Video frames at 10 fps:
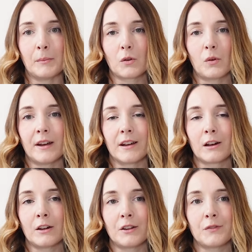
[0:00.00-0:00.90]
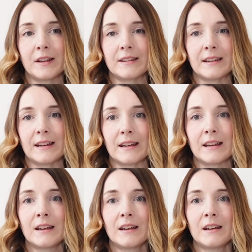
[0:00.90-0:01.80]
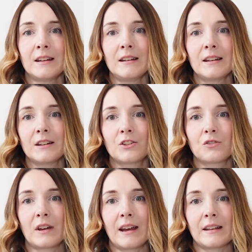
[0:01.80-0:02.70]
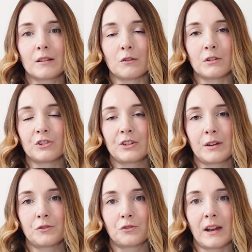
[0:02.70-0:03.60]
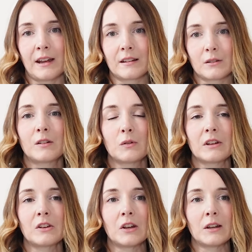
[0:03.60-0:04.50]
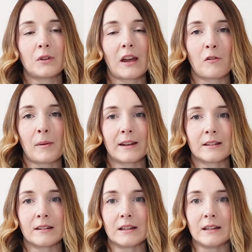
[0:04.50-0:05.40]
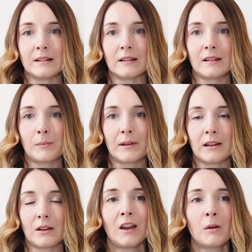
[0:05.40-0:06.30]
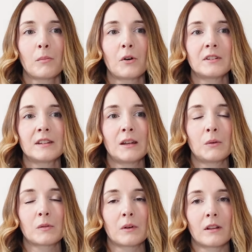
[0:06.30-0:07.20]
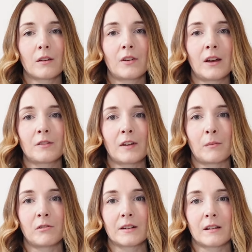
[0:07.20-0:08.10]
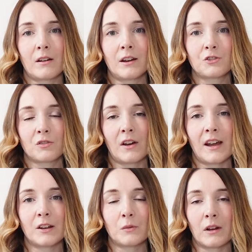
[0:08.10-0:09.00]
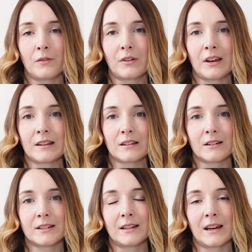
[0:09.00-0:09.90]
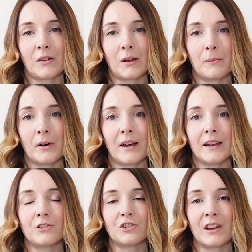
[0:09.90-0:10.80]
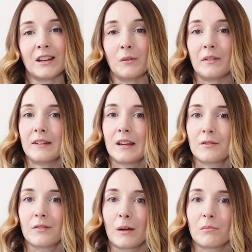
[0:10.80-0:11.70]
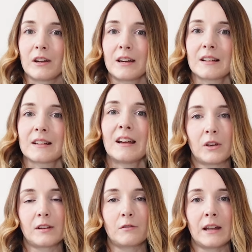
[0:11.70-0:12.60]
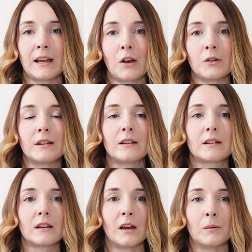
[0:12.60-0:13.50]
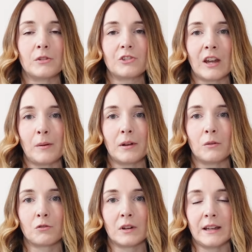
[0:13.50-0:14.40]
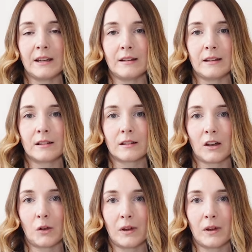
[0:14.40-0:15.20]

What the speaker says: quite a close fitting knit dress or a shift dress. It's also good if you have a pattern that needs a zip in it, Ponte was one of the first fabrics that I tried when I first started out in my journey with knit fabrics because it really held its shape and it was really easy to sew